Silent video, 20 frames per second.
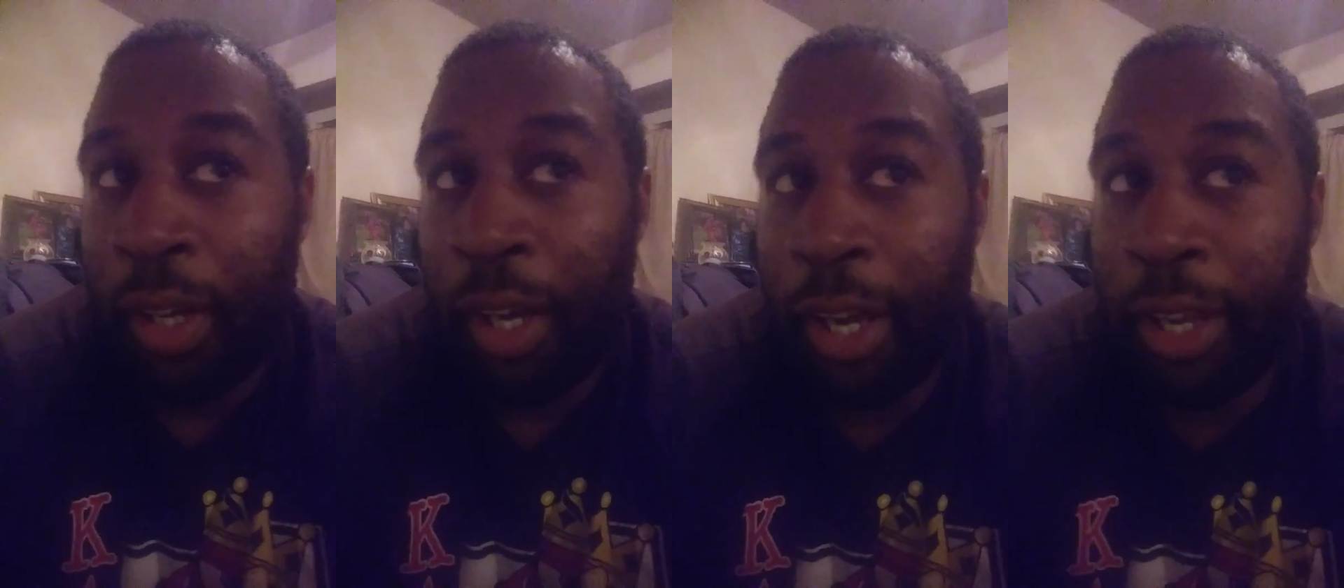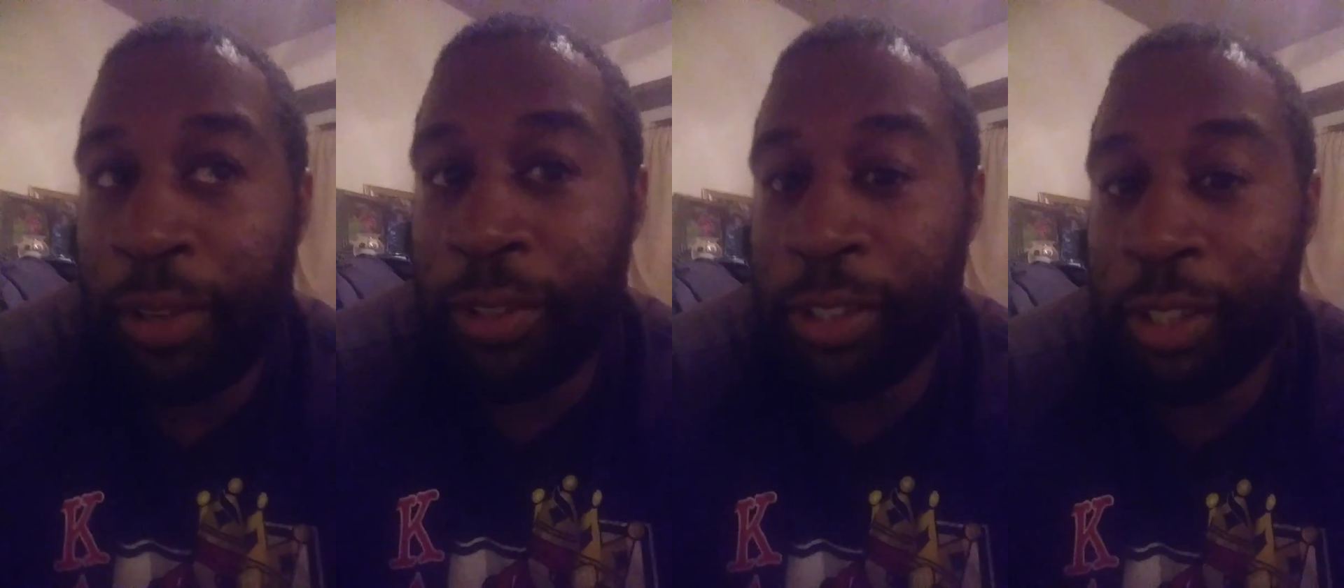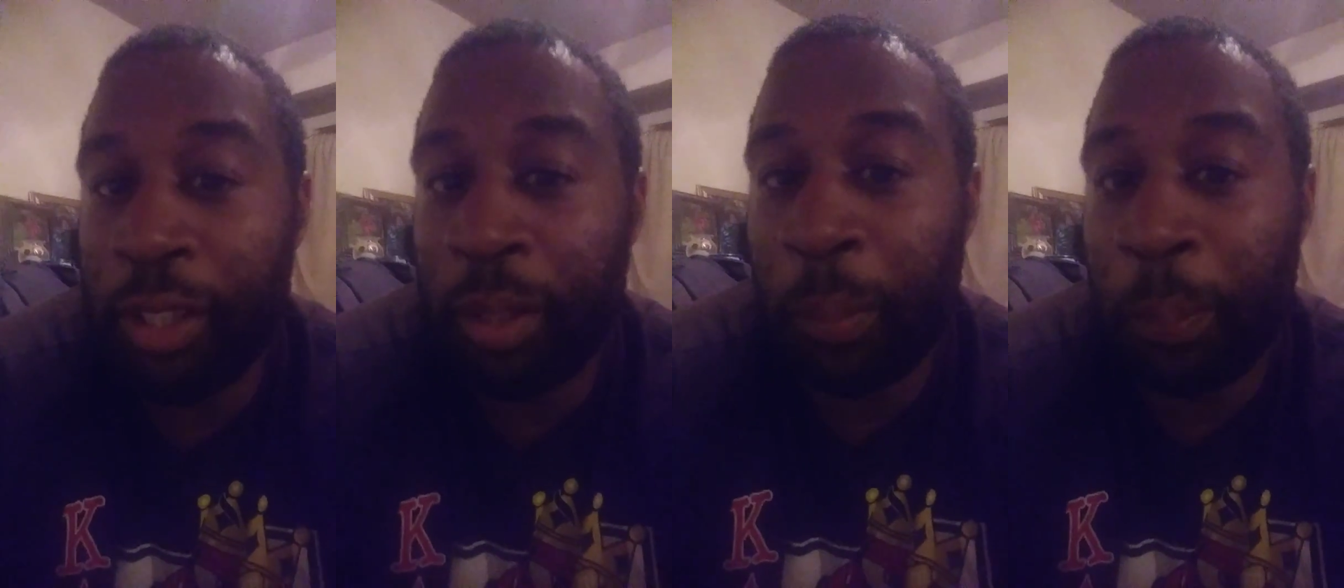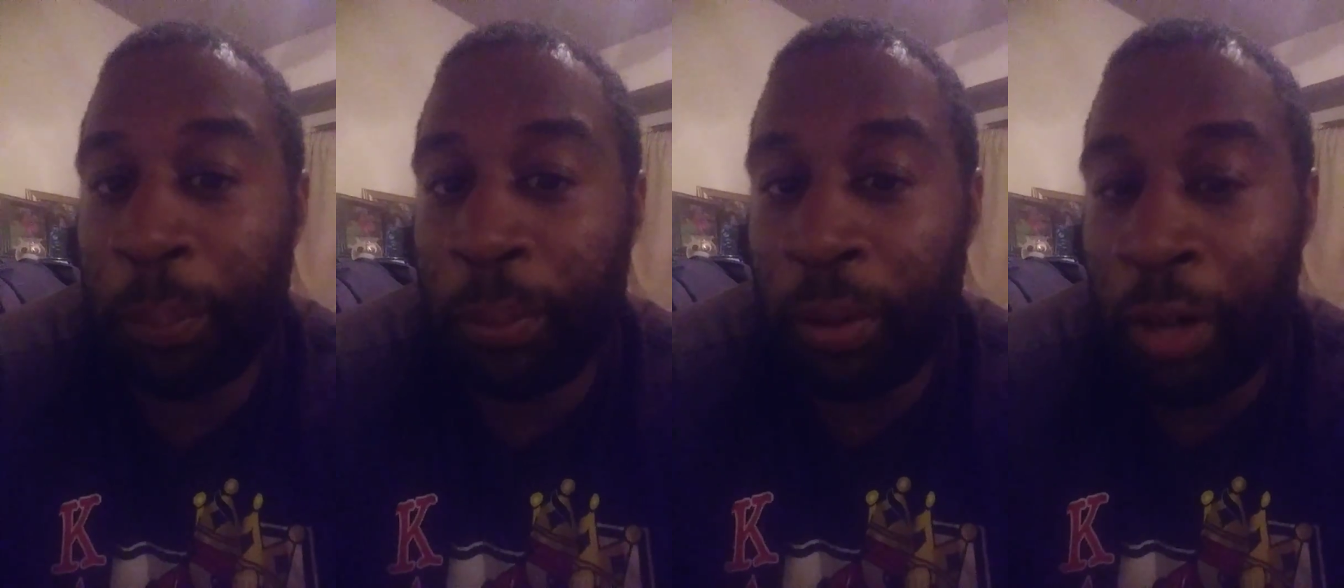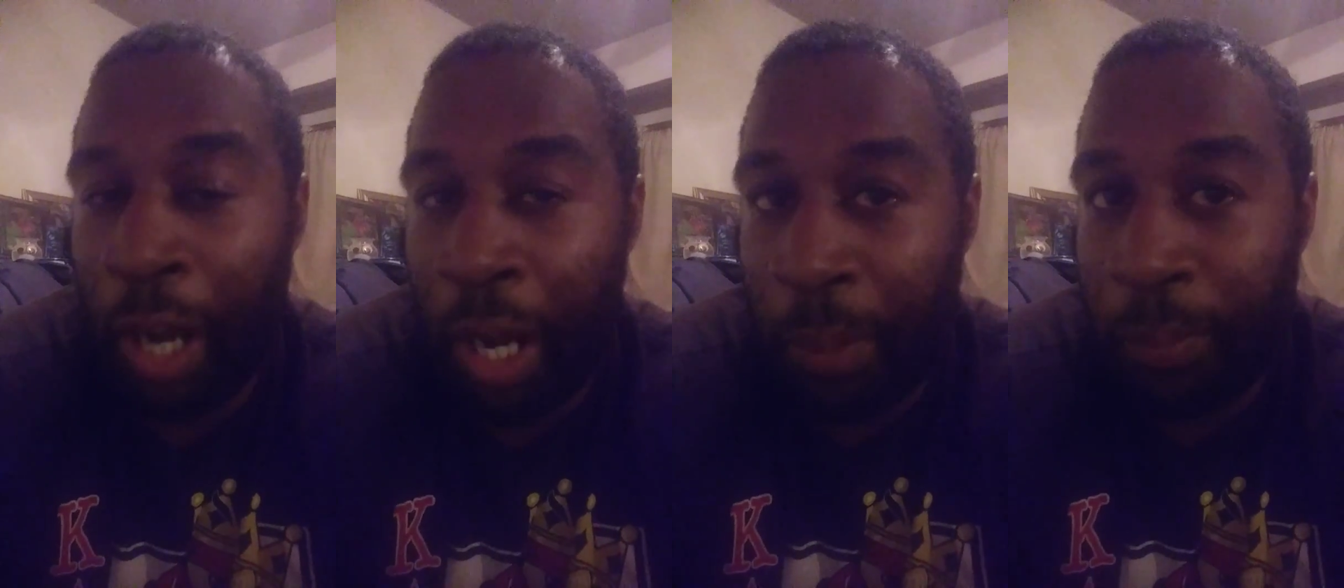And you see, the
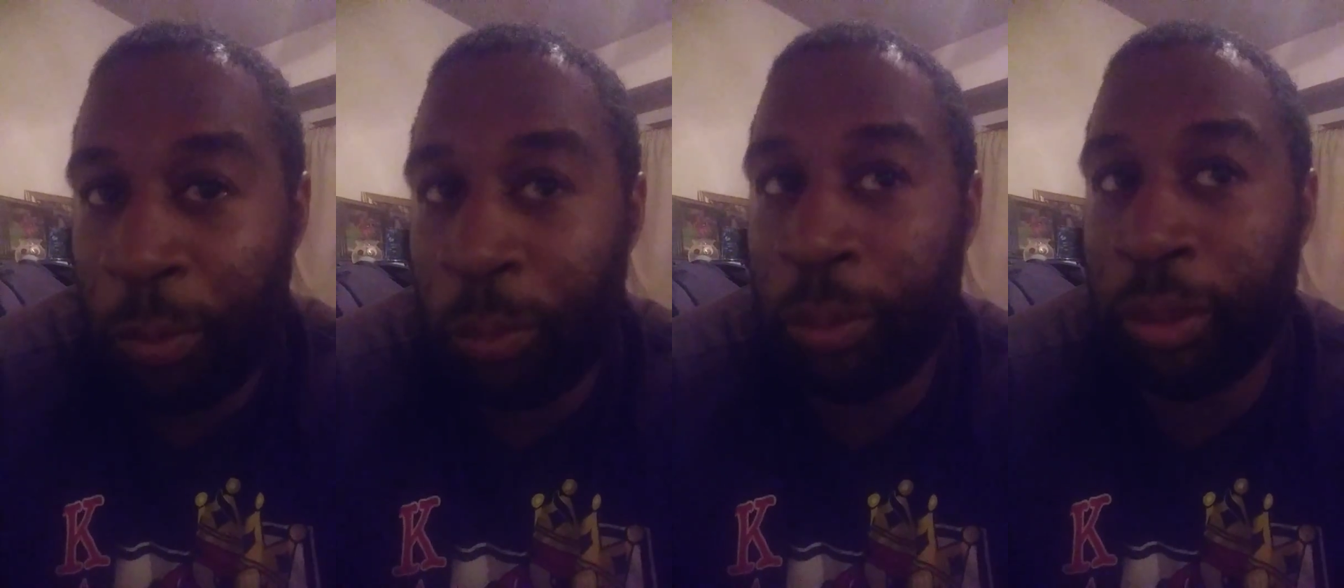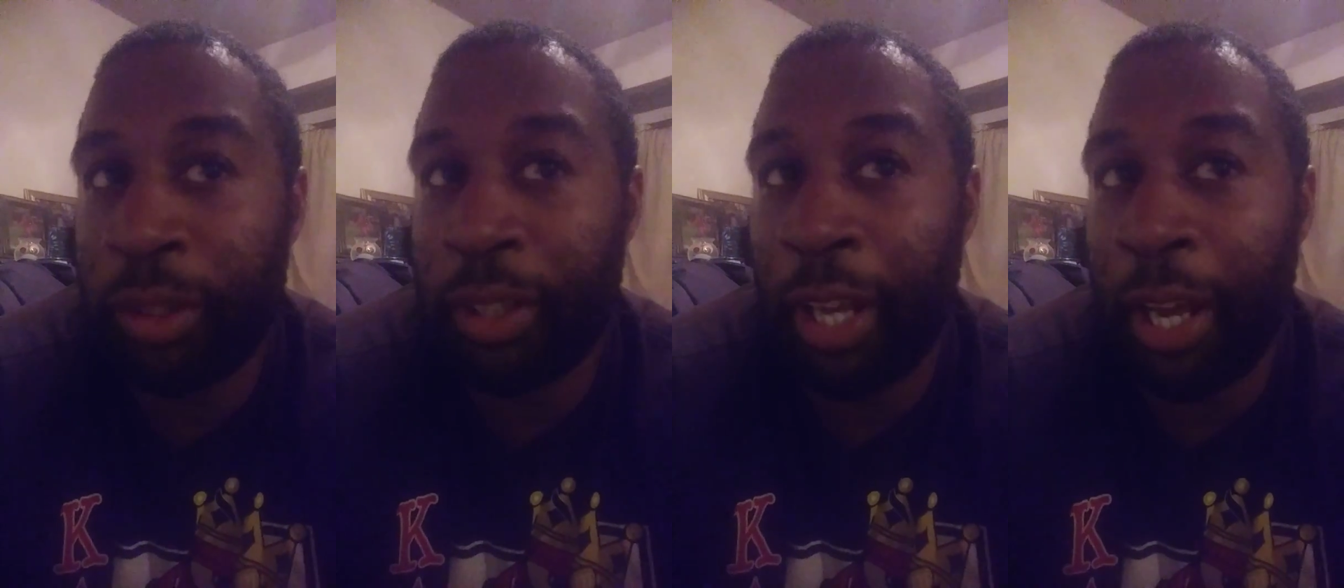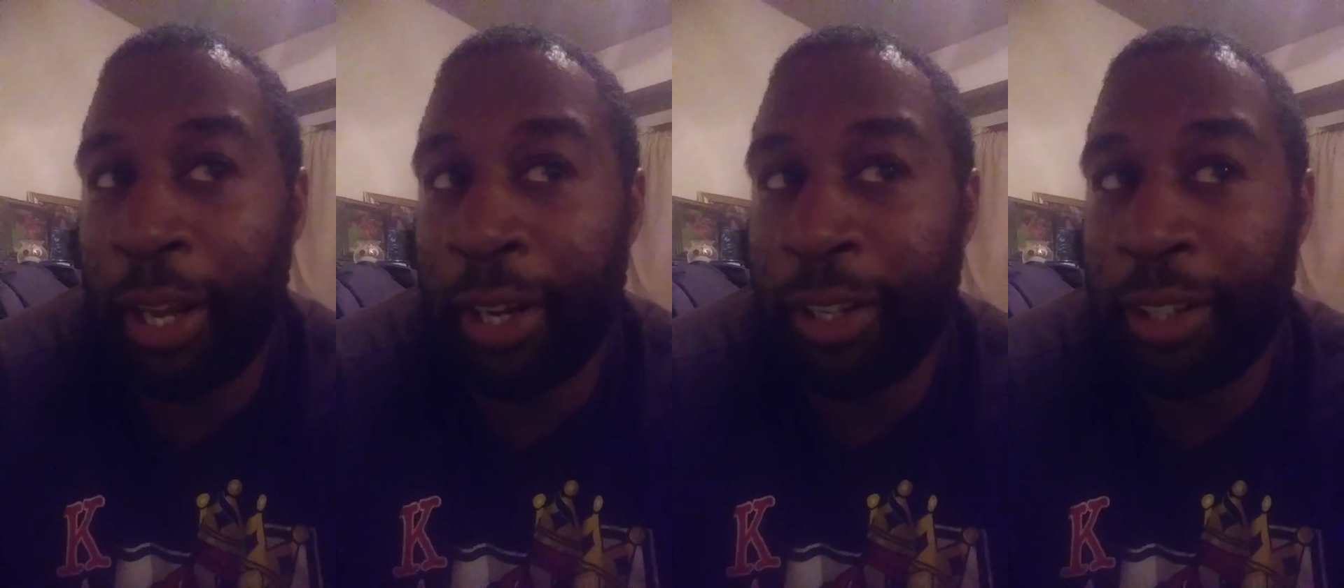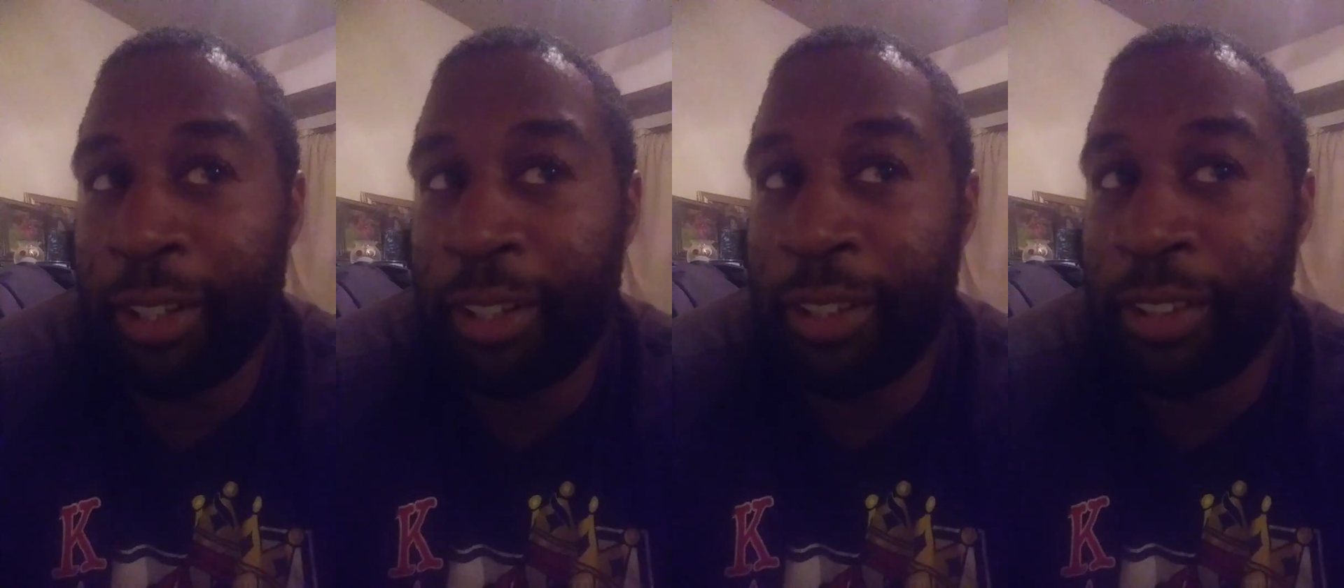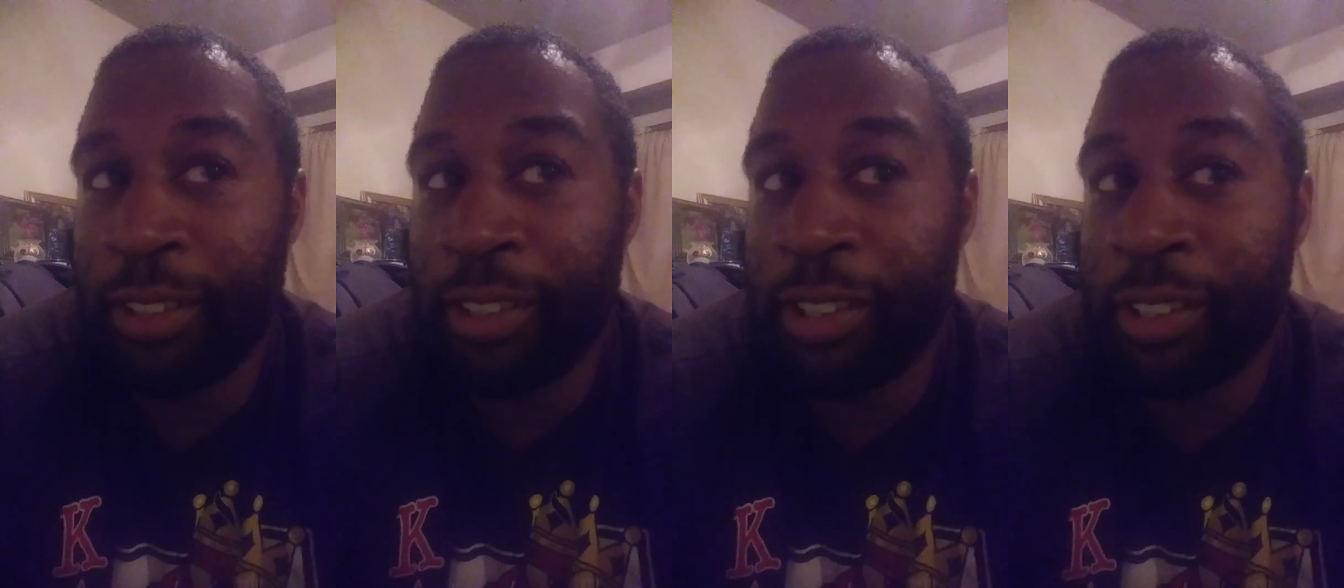problem with that
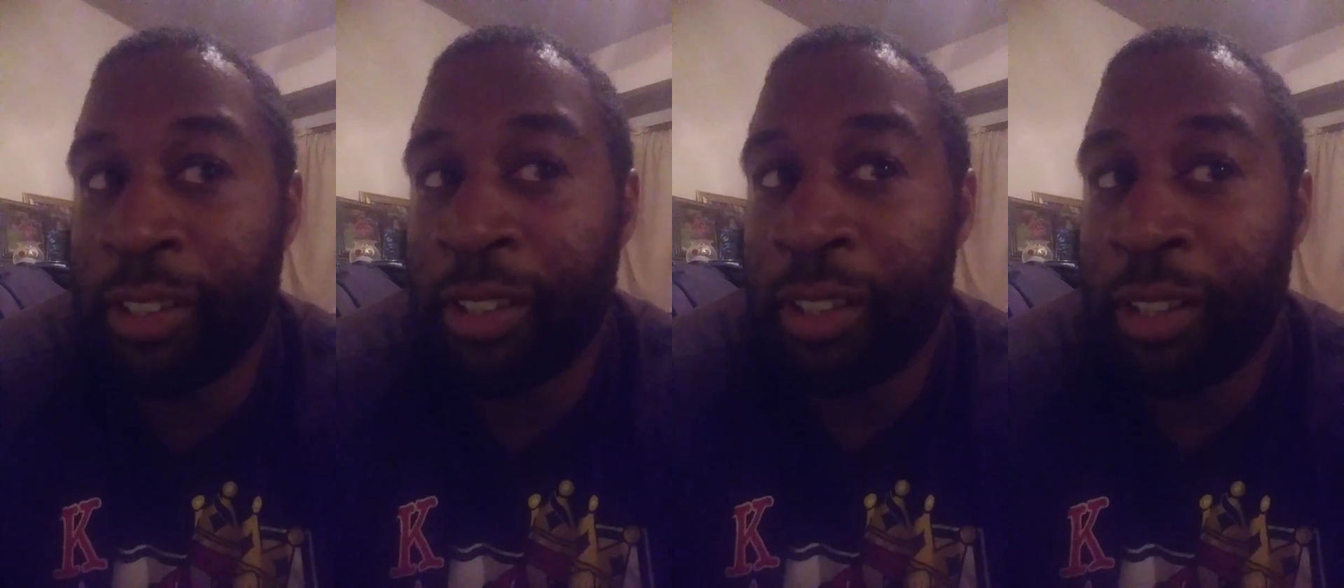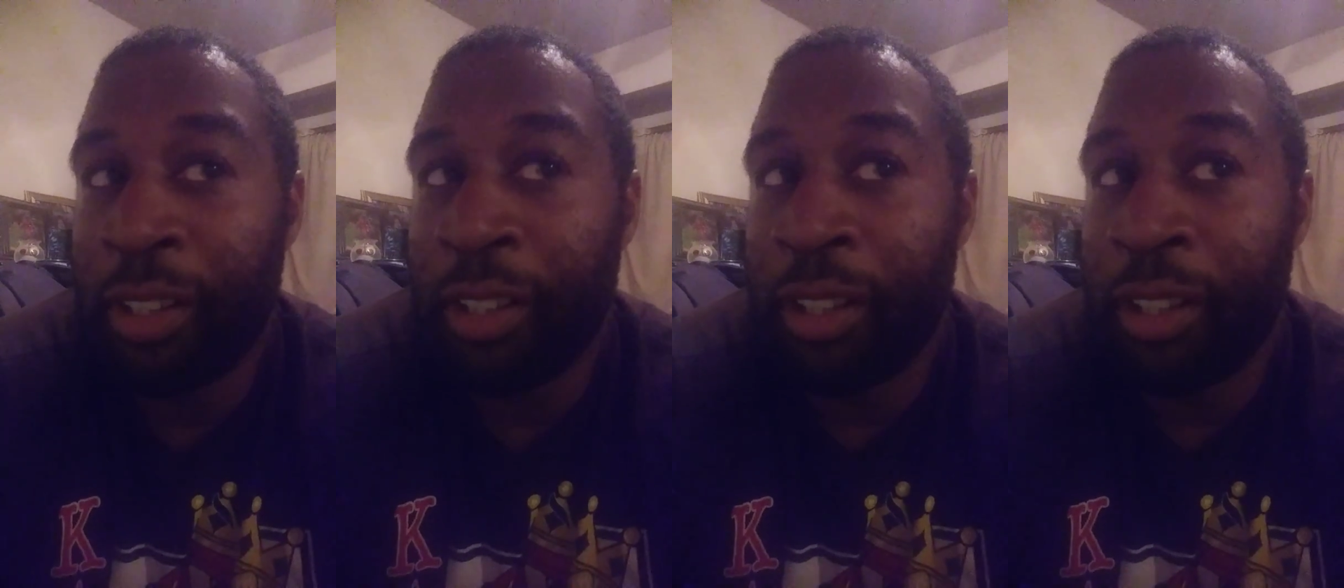is